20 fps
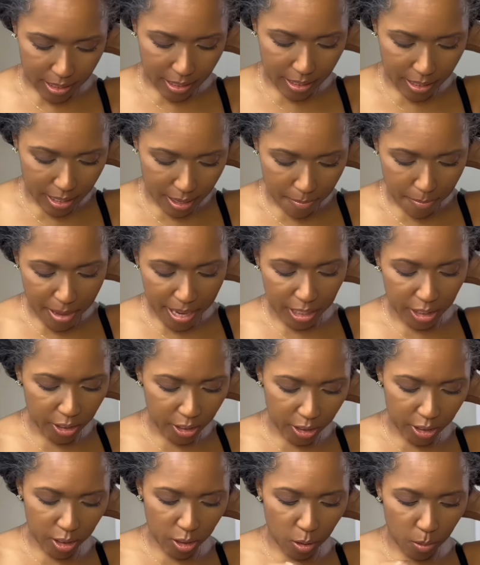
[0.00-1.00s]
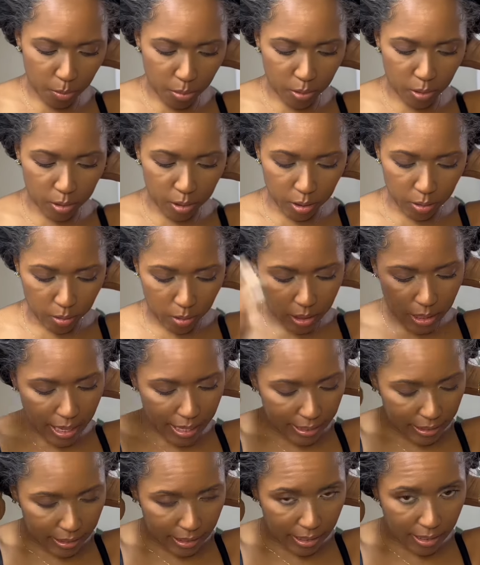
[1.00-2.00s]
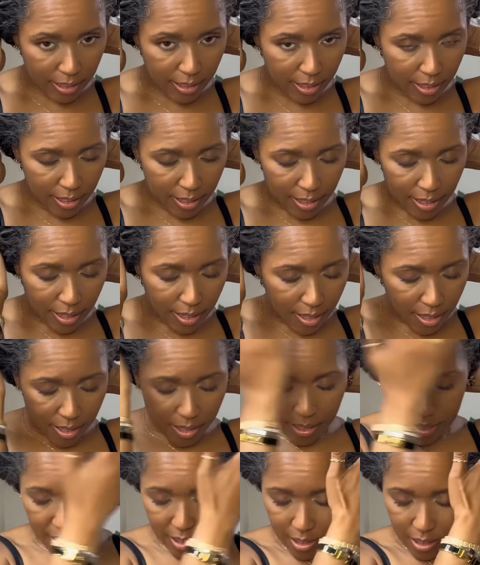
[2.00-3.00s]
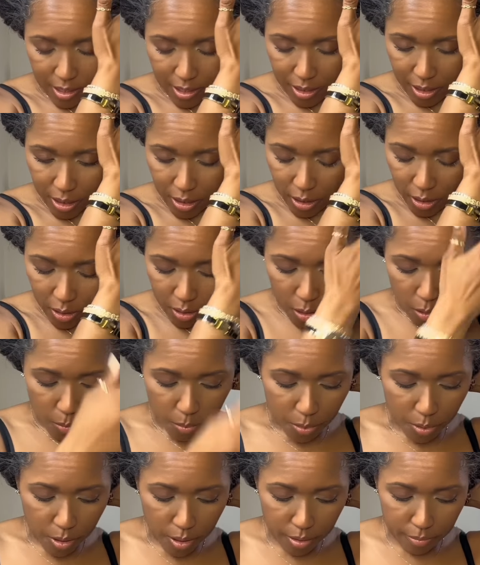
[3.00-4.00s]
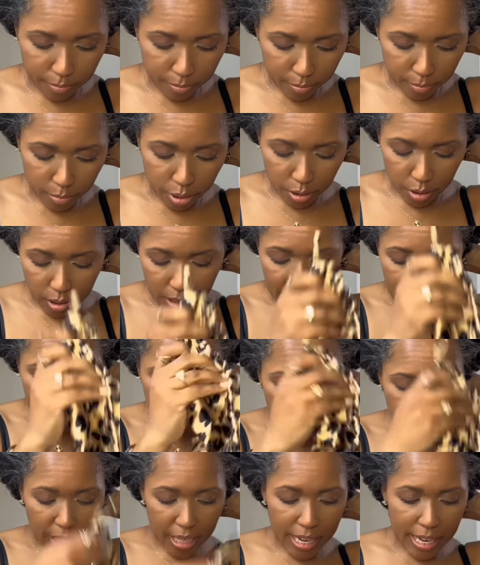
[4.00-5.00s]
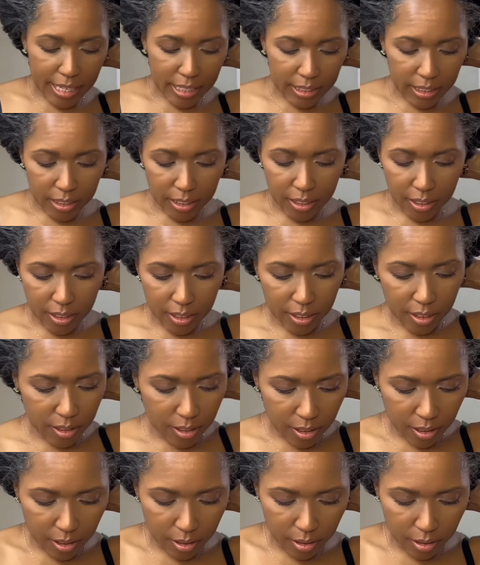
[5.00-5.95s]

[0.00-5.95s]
And make sure you don't pull too tightly so you don't pull at your edges,